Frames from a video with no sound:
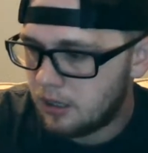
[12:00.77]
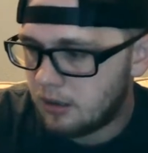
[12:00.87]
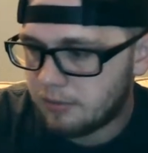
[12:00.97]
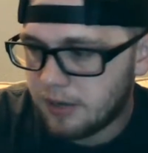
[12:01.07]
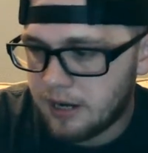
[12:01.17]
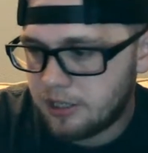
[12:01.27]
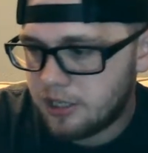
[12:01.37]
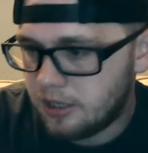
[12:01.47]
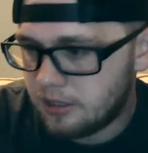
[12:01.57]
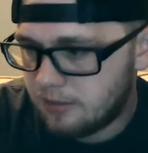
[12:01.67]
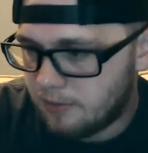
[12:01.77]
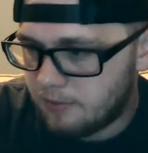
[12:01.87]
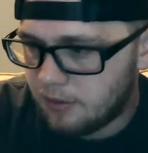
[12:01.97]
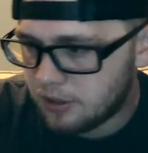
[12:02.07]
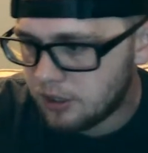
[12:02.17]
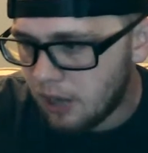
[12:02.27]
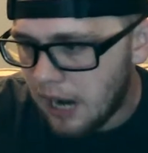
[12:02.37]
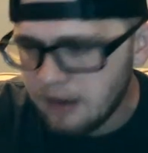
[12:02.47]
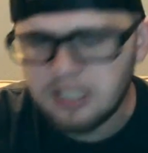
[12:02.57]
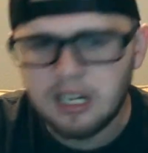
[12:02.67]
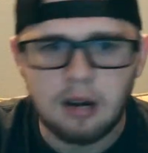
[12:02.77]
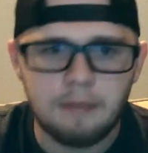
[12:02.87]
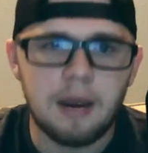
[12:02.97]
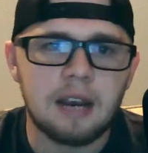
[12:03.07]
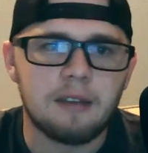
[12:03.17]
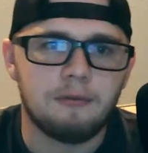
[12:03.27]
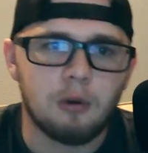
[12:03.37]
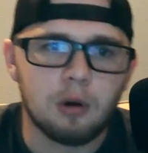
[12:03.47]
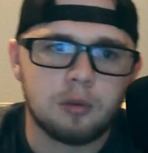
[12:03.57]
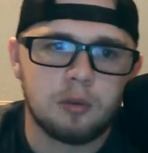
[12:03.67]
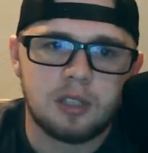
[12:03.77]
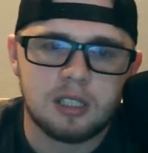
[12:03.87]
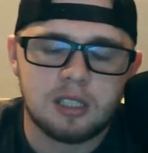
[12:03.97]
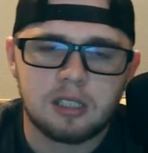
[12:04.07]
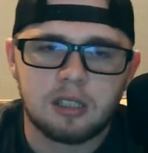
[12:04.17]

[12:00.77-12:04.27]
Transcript: I'm kind of jealous of him. So I was kind of back and forth with this